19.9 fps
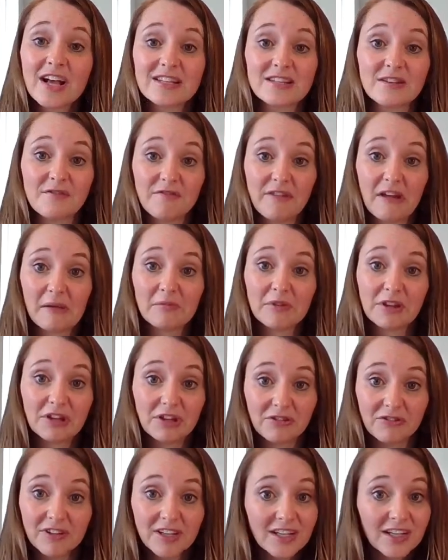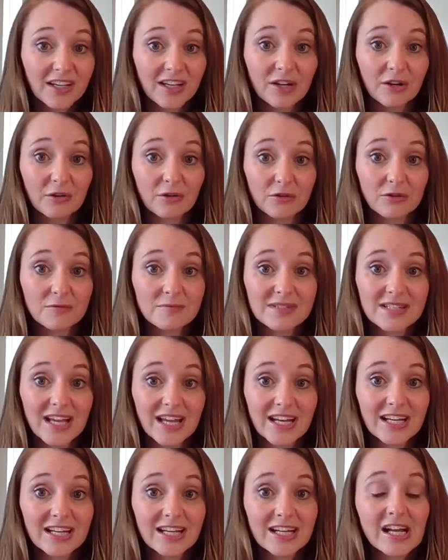a family unit in a group
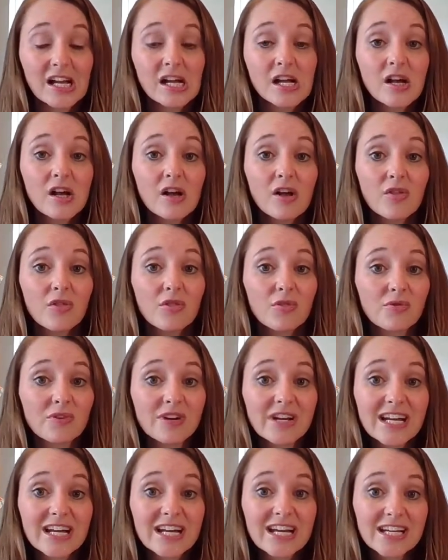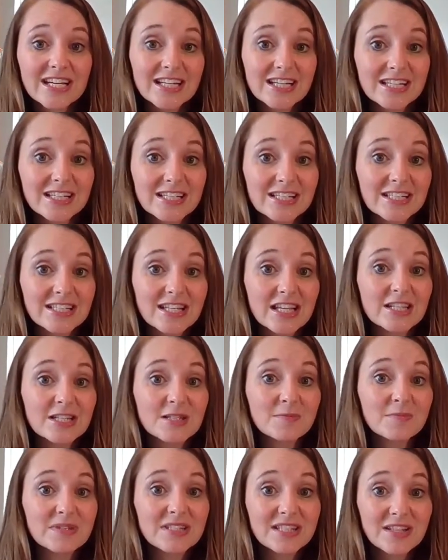setting. 3 is
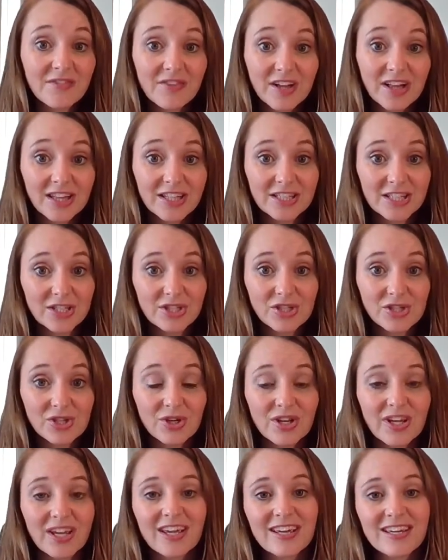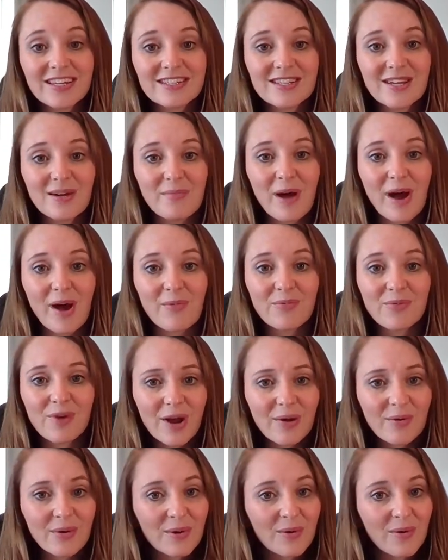specifically teaching your kids about
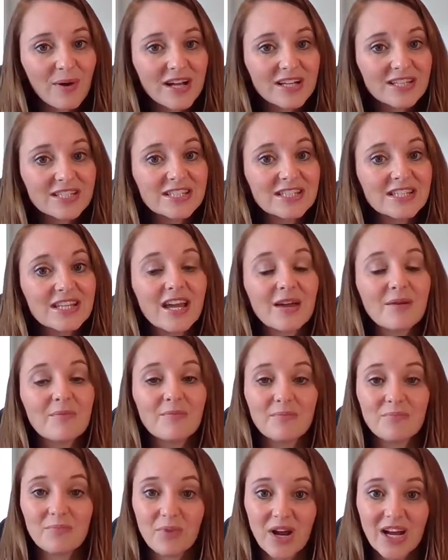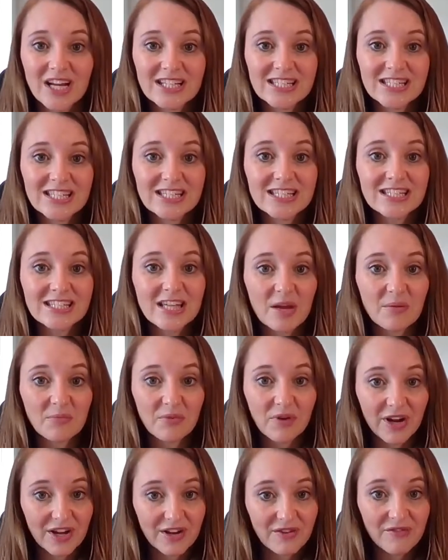prayer requests and praises and
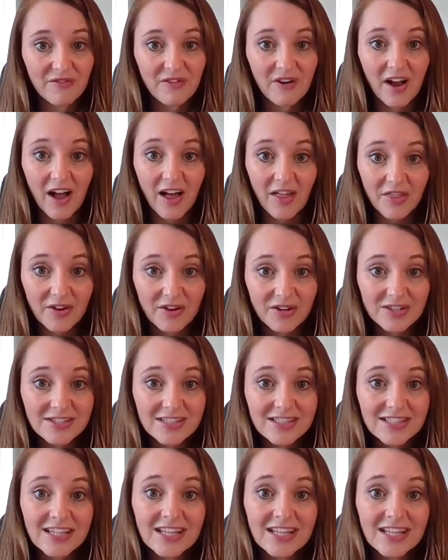praying for others.